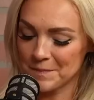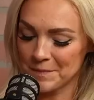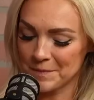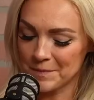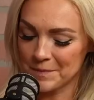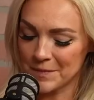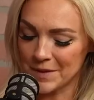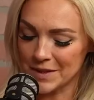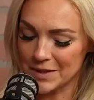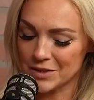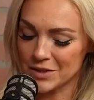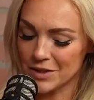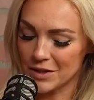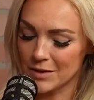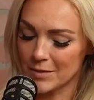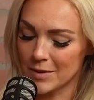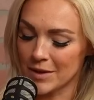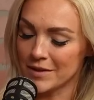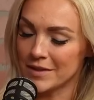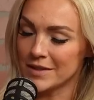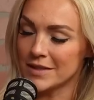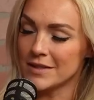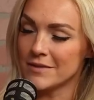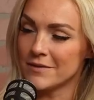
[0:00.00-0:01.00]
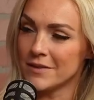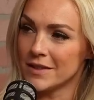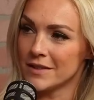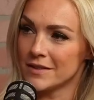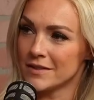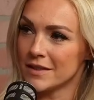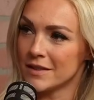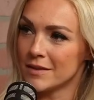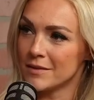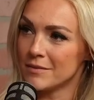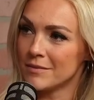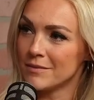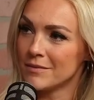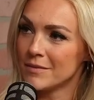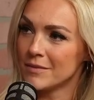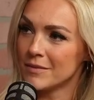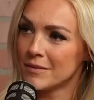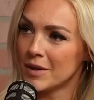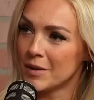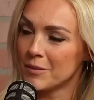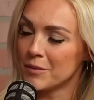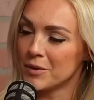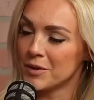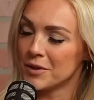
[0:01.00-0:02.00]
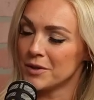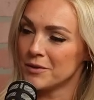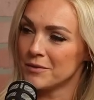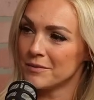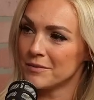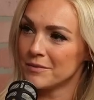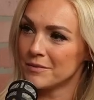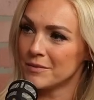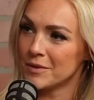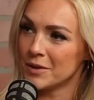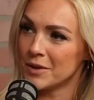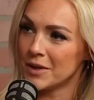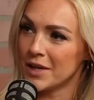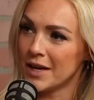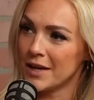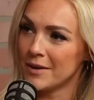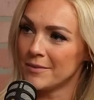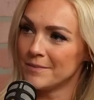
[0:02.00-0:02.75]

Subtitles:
Let's talk about the defense on Purdue. What do you got?